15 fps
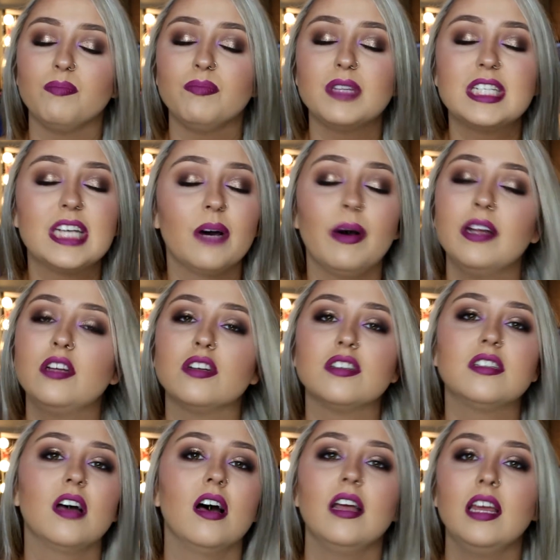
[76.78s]
so I
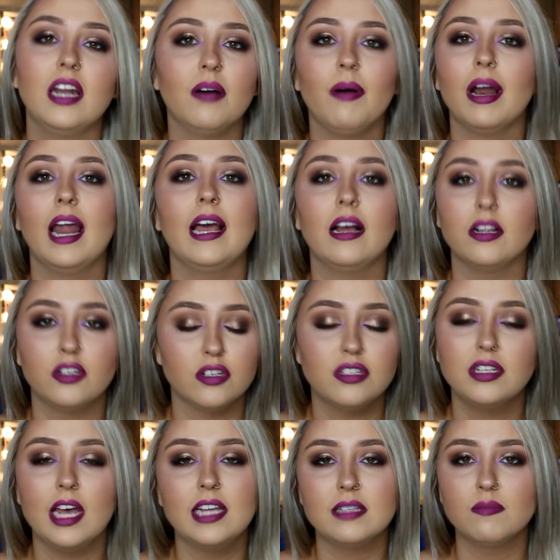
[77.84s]
just thought, you know what, like I'll just
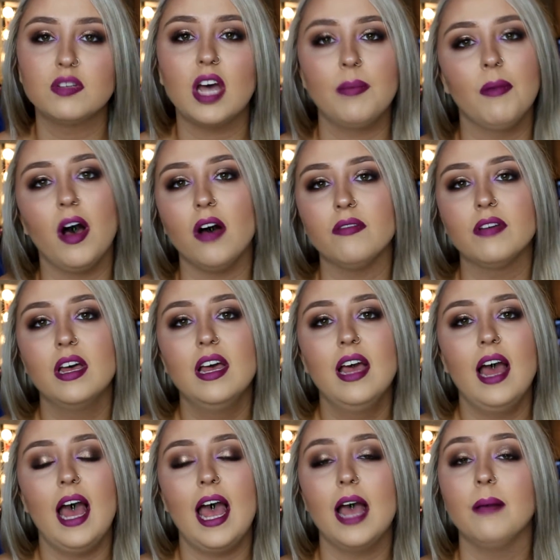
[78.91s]
take some time off.
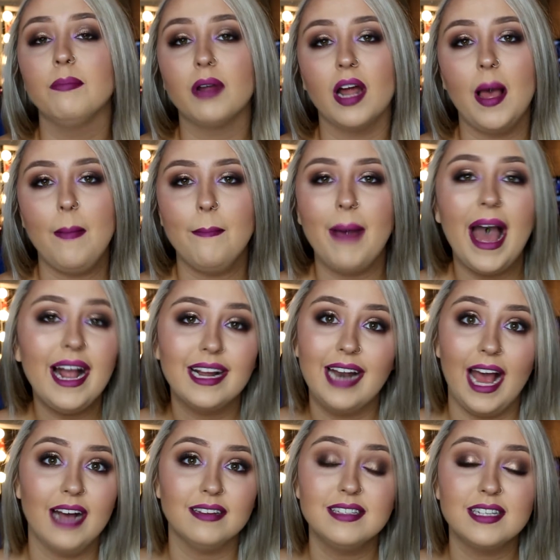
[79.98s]
But I'm back
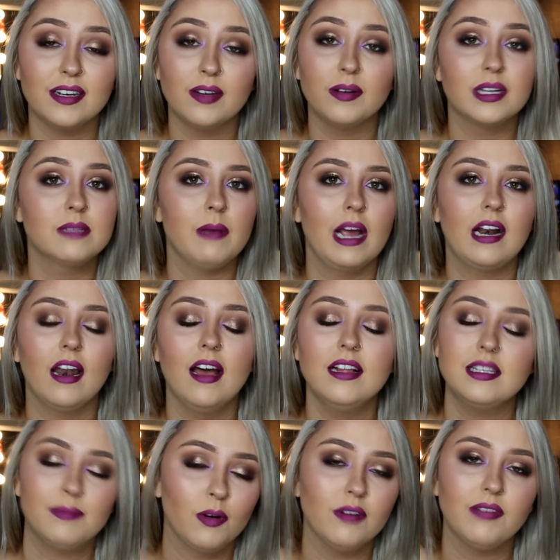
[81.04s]
now, so I'll expect
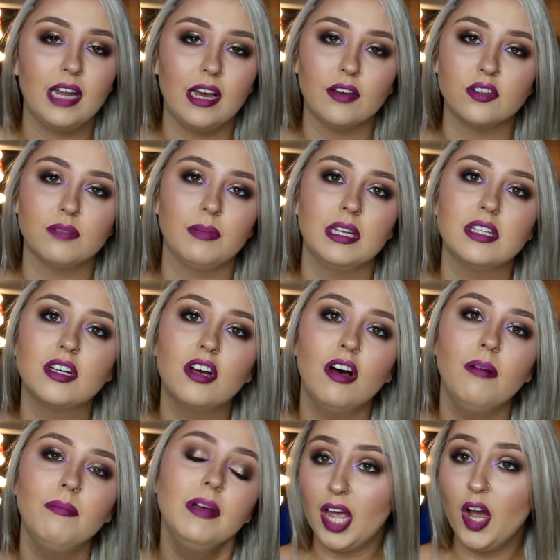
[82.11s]
lots more videos from me to
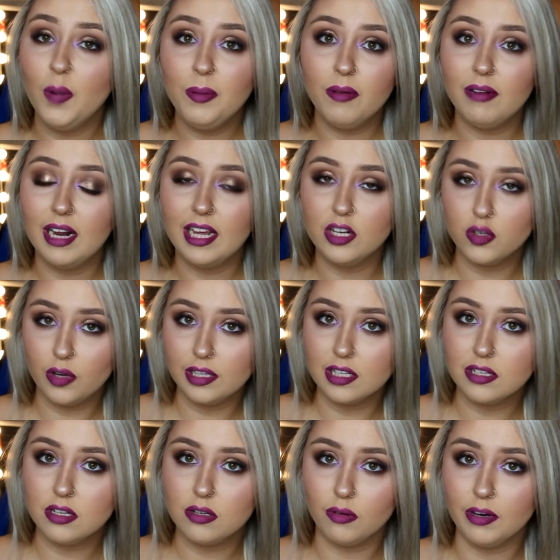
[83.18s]
come. I hope you really enjoyed
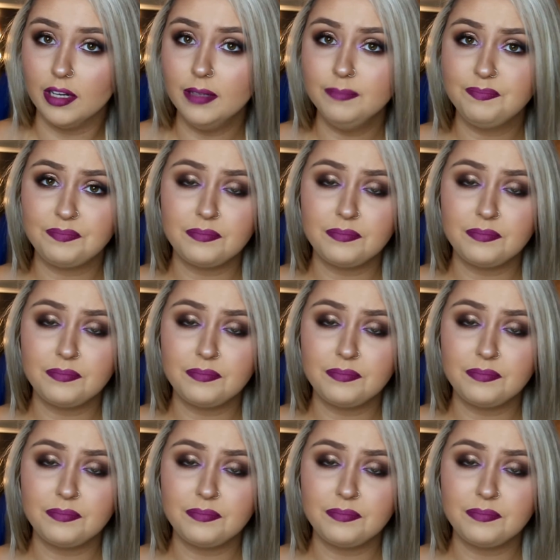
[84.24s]
this tutorial.